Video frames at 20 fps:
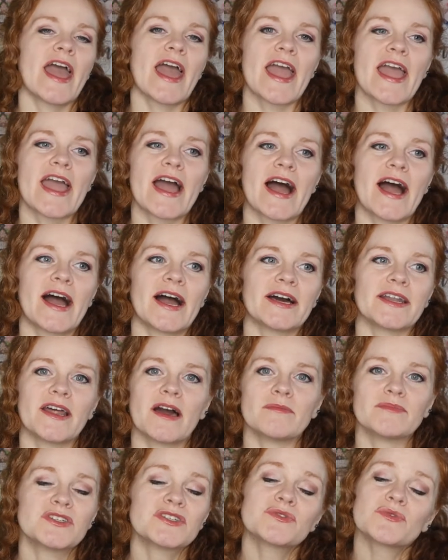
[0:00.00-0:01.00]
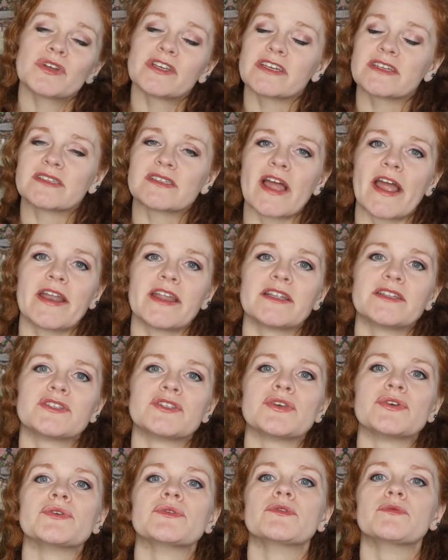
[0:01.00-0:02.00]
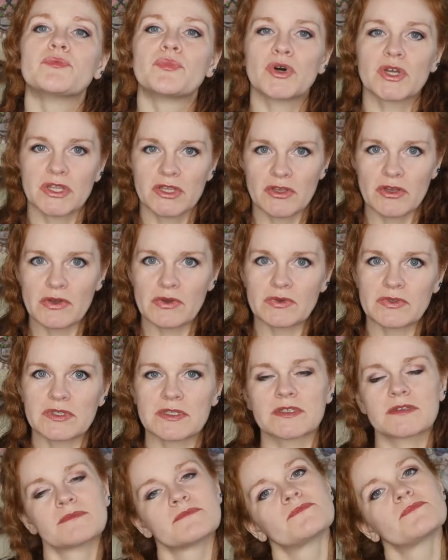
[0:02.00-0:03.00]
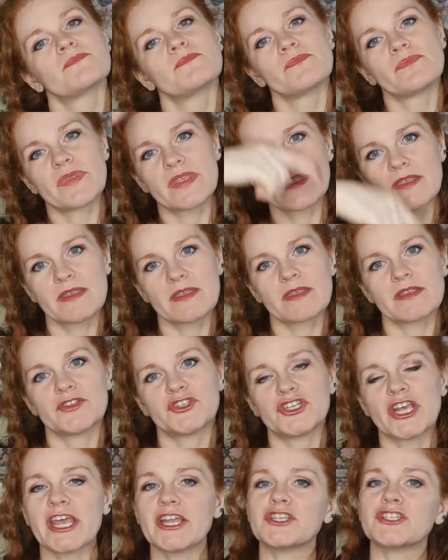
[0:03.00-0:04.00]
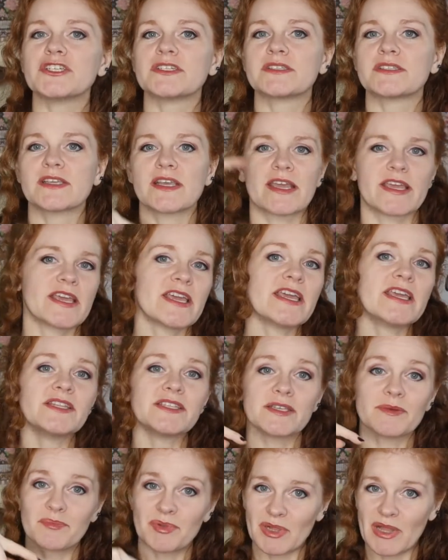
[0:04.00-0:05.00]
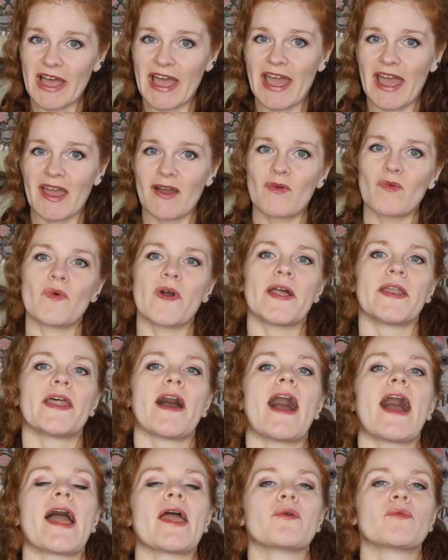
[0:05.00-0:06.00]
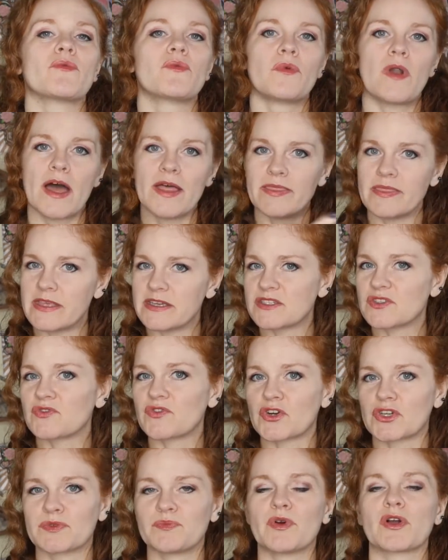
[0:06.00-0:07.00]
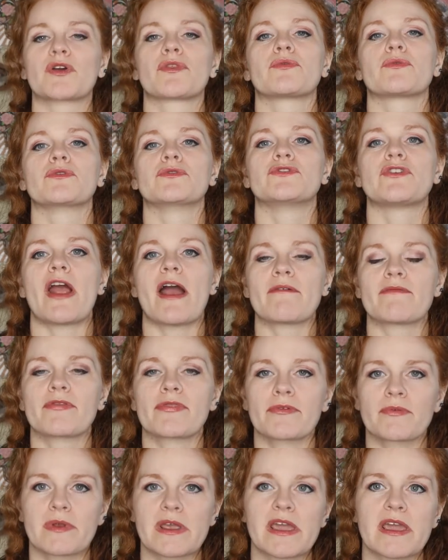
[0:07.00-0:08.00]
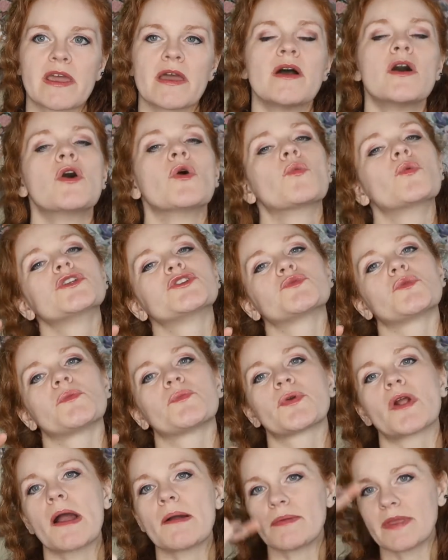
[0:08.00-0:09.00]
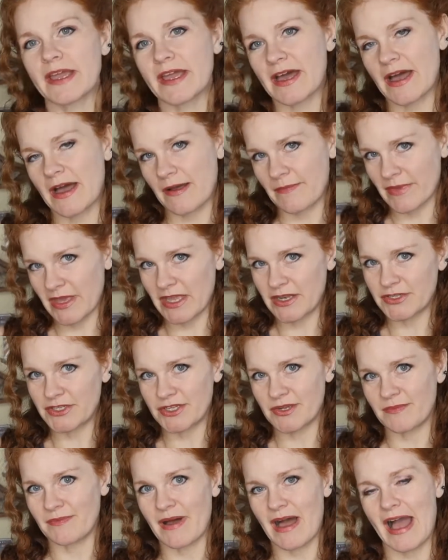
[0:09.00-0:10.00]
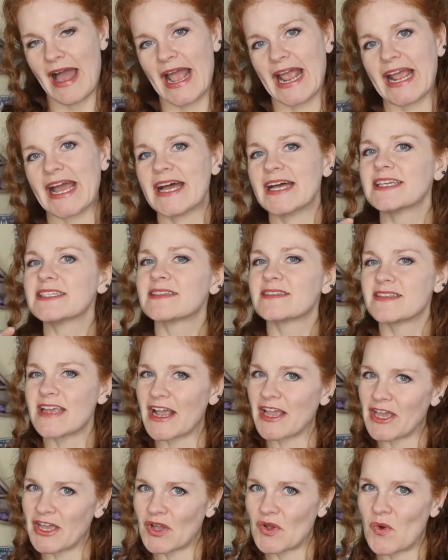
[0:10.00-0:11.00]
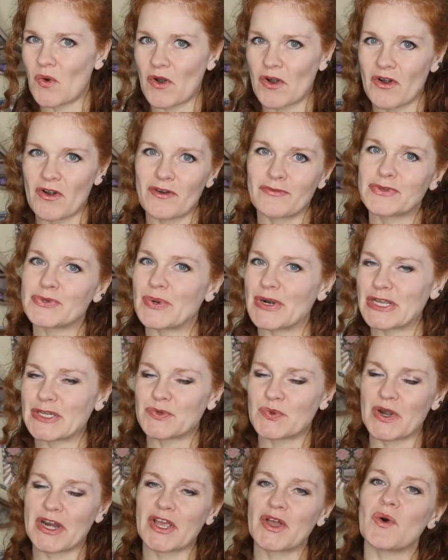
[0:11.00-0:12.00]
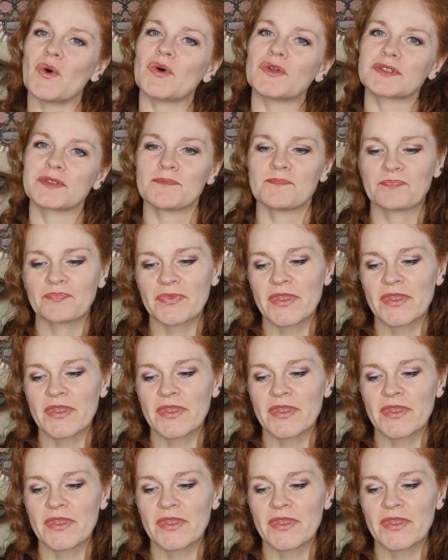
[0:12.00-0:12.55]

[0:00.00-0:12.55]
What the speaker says: And I'm just really excited to put those changes into play when I run this first book through draft 3, which will probably come into my second quarter of 2020 goals.